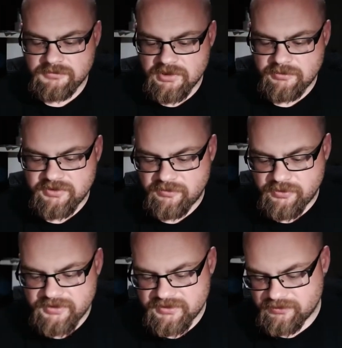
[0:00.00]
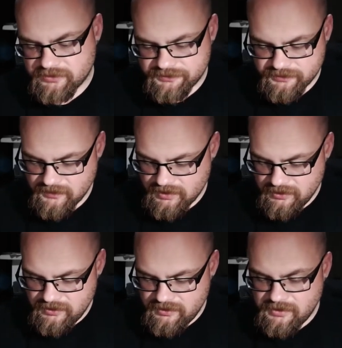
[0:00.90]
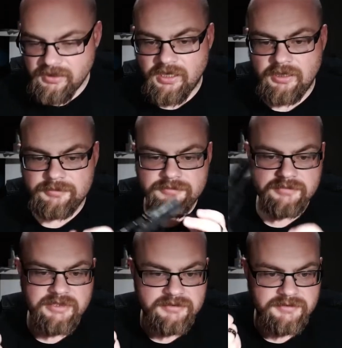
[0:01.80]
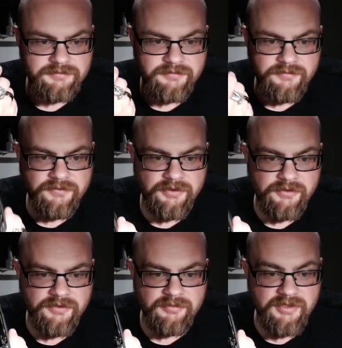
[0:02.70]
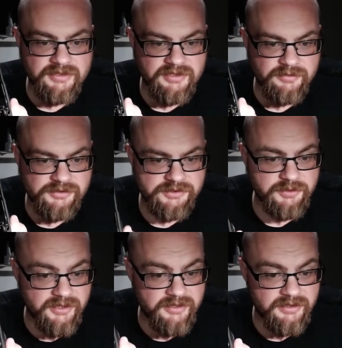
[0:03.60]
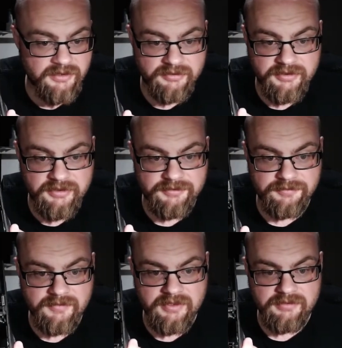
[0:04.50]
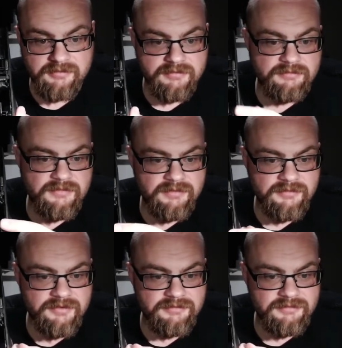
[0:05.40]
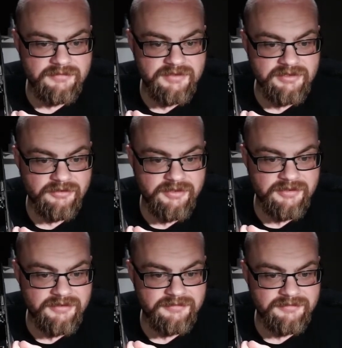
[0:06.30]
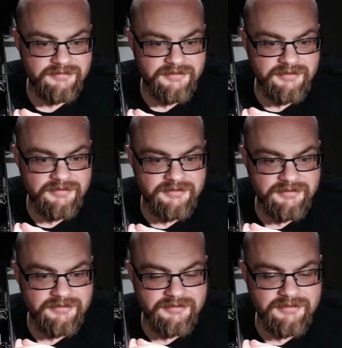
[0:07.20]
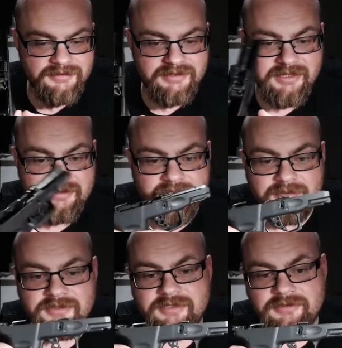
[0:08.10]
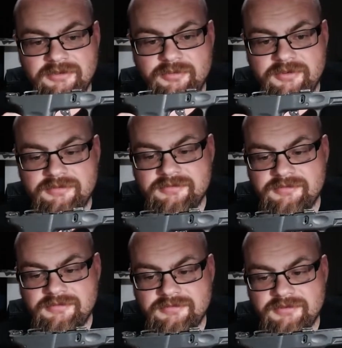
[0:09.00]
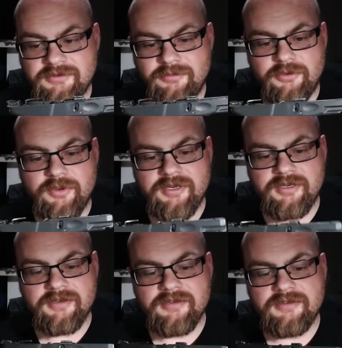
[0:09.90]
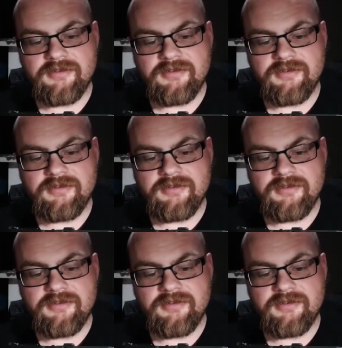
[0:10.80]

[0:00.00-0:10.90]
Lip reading: Comes off pretty simple. It's filthy because I've been shooting it and not cleaning it, and you can see already the slide tabs are getting a little bit of wear there.